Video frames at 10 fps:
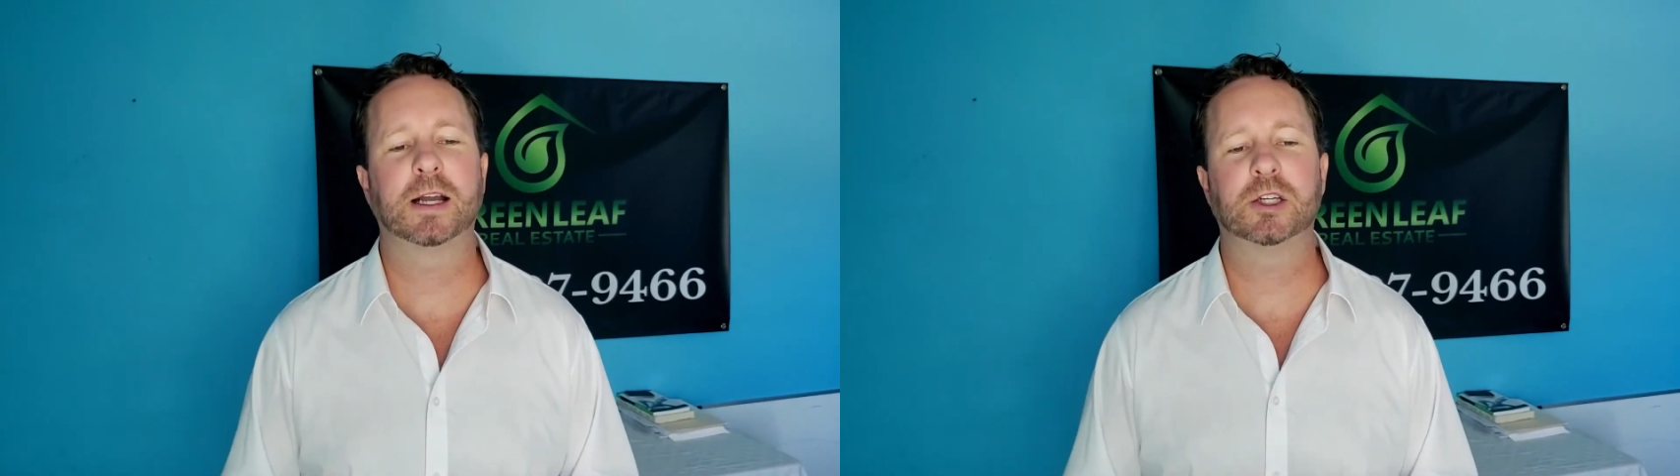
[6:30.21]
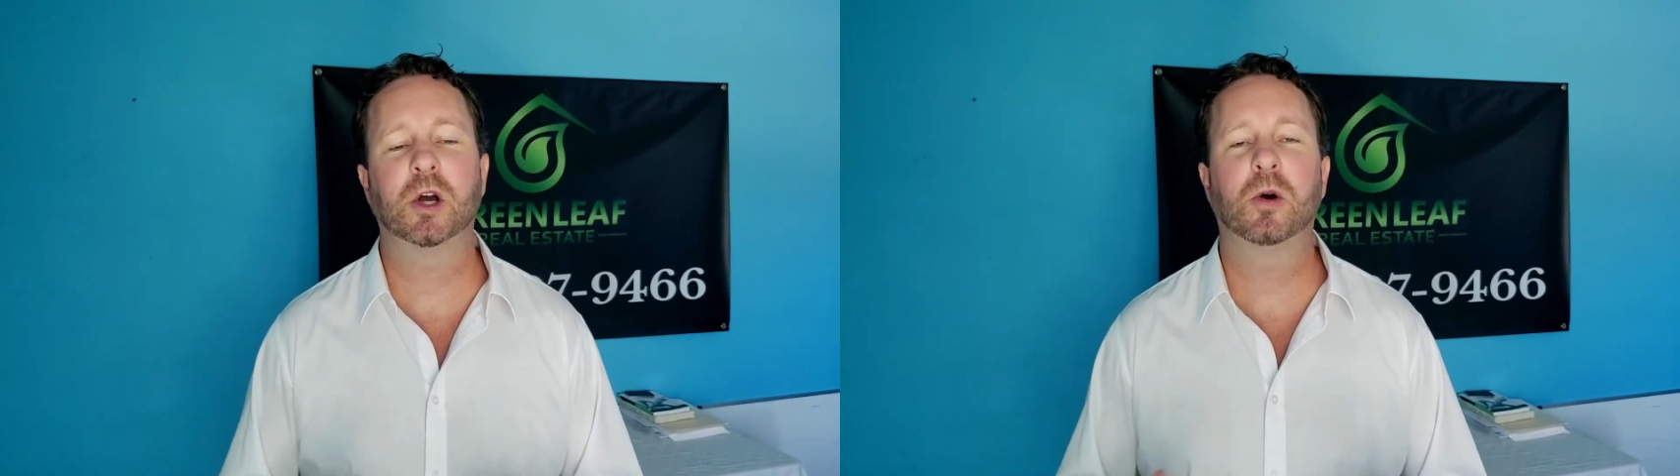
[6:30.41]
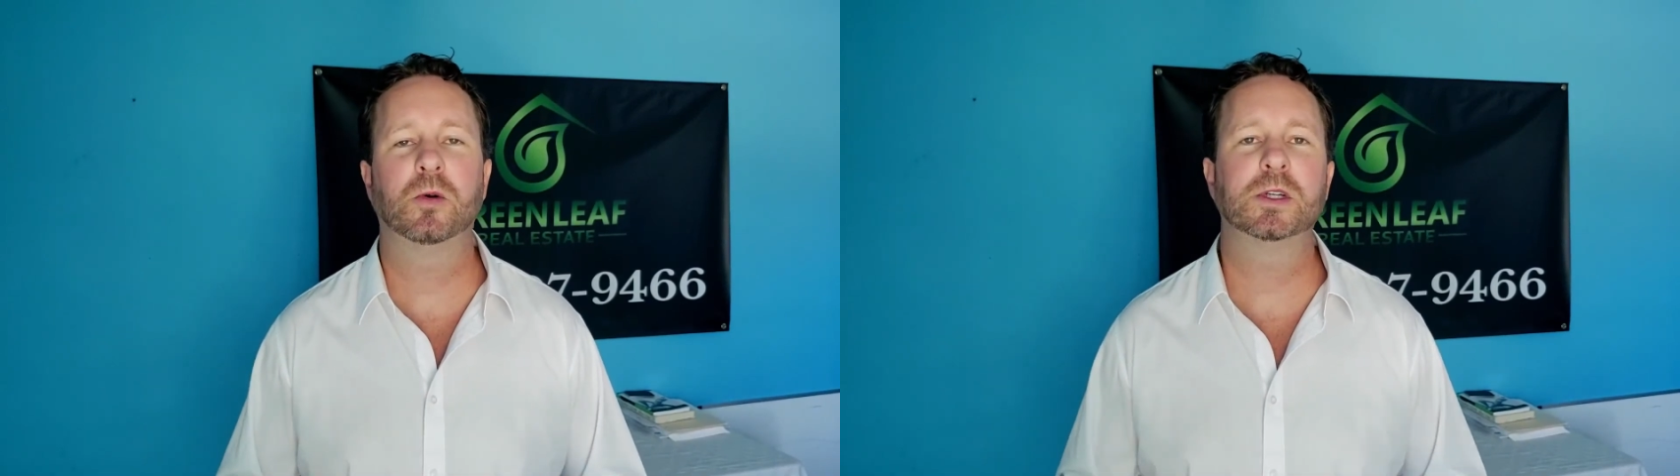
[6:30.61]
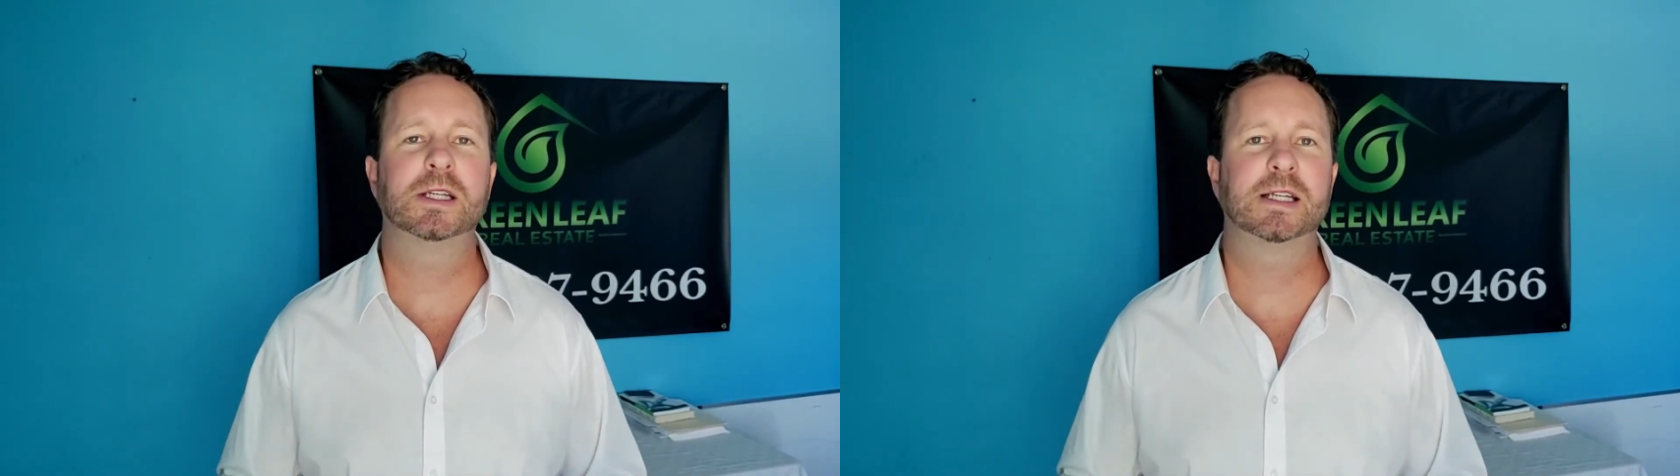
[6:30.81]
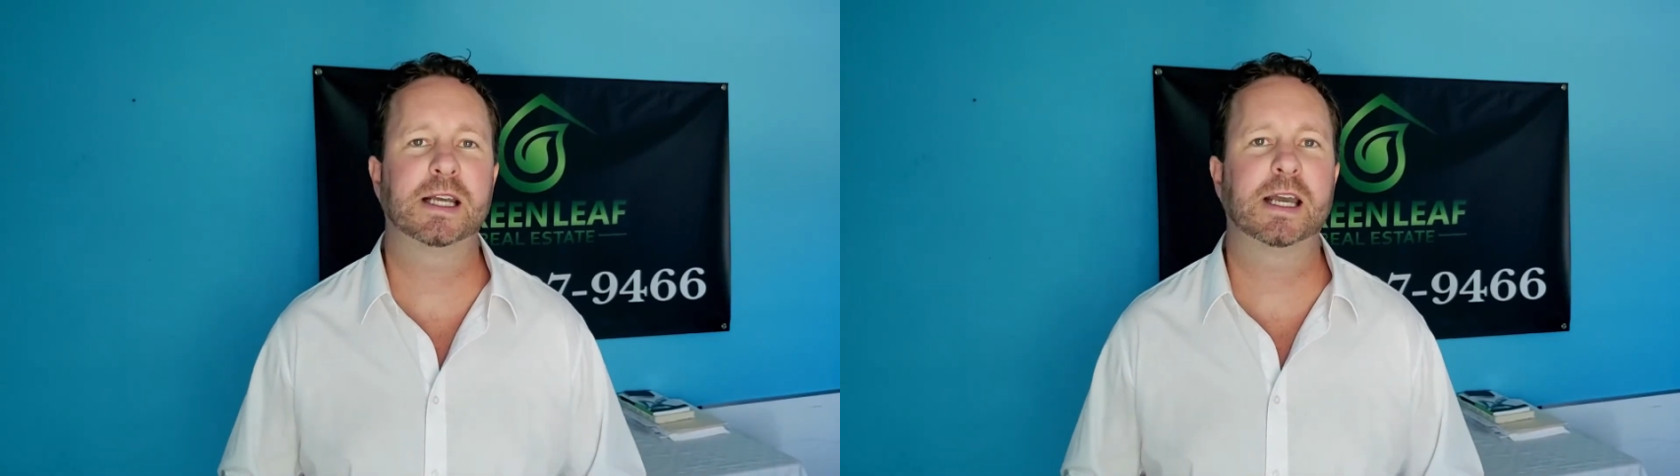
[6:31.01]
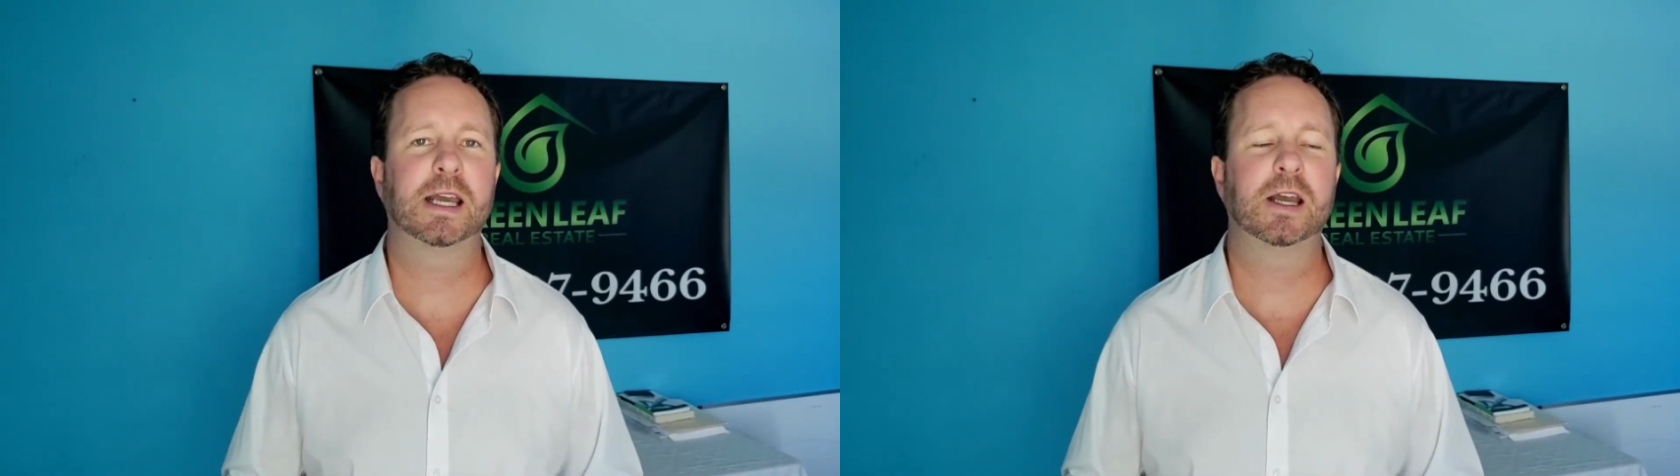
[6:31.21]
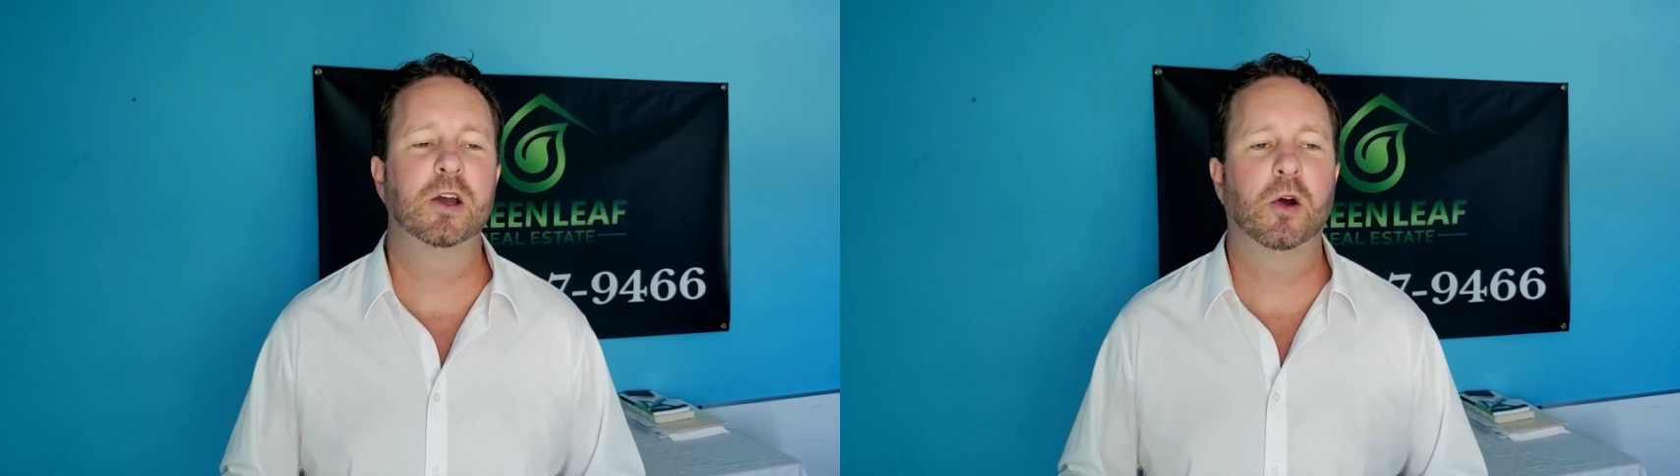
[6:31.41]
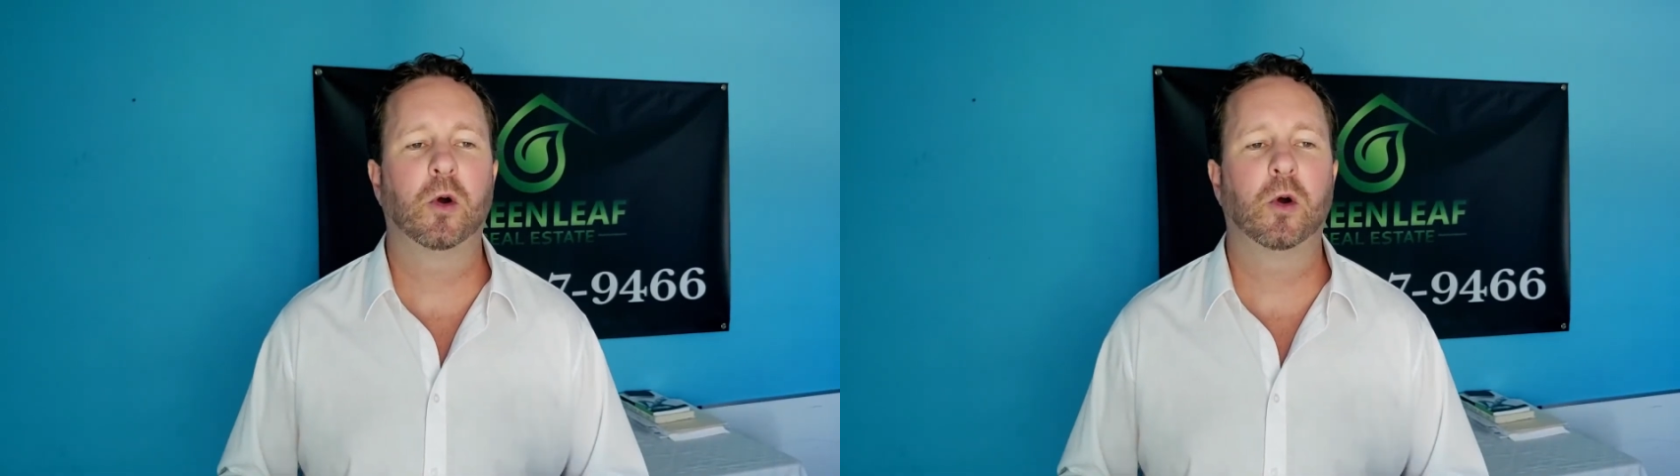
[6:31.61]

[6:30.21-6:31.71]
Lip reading: I don't see,